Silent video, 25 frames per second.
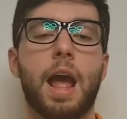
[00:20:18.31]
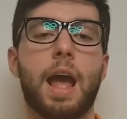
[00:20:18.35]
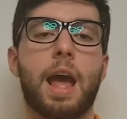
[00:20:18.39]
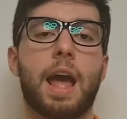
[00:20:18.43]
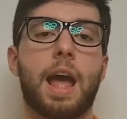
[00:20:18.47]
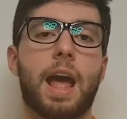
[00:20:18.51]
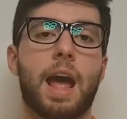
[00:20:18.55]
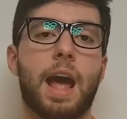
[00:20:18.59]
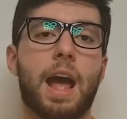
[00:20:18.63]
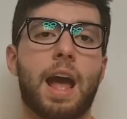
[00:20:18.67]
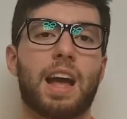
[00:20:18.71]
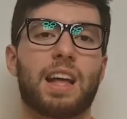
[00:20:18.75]

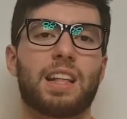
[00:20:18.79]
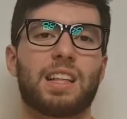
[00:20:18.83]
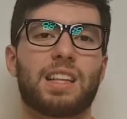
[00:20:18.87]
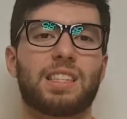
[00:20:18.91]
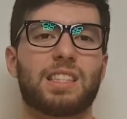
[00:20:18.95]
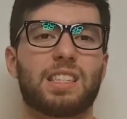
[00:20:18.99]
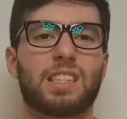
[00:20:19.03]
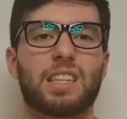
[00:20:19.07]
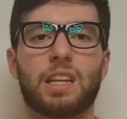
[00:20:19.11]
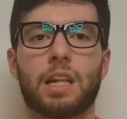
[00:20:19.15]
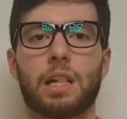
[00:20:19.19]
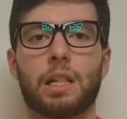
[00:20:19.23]
and
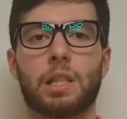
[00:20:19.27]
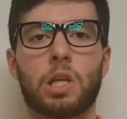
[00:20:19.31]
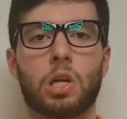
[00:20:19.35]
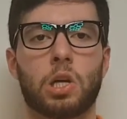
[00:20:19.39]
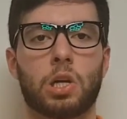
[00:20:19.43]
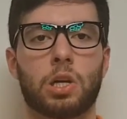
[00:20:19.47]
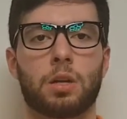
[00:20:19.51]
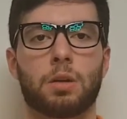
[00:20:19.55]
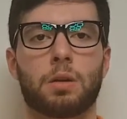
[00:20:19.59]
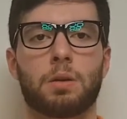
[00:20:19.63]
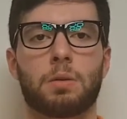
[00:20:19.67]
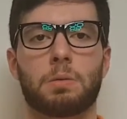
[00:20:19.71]
it's gonna
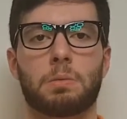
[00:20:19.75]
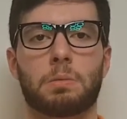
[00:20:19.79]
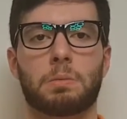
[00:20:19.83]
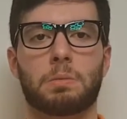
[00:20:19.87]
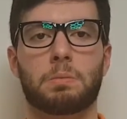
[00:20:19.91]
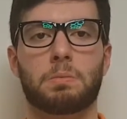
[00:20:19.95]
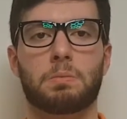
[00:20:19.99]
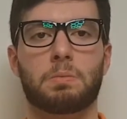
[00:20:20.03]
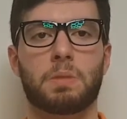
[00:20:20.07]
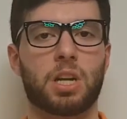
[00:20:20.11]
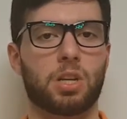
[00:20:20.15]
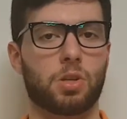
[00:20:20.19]
look
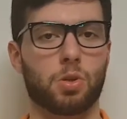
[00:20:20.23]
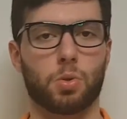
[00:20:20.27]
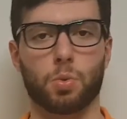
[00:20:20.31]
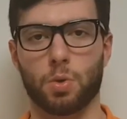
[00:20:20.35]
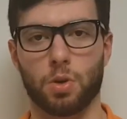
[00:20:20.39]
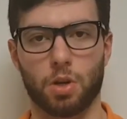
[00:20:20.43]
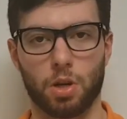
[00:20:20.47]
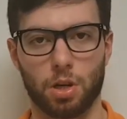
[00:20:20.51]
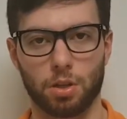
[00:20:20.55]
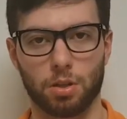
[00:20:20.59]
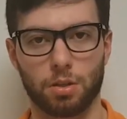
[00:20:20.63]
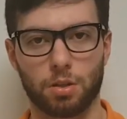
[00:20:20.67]
much
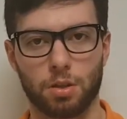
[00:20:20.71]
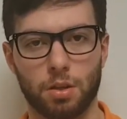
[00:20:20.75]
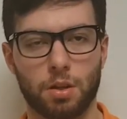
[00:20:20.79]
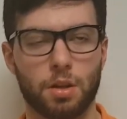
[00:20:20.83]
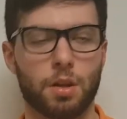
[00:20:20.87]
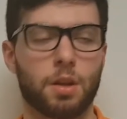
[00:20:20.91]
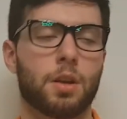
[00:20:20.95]
worse.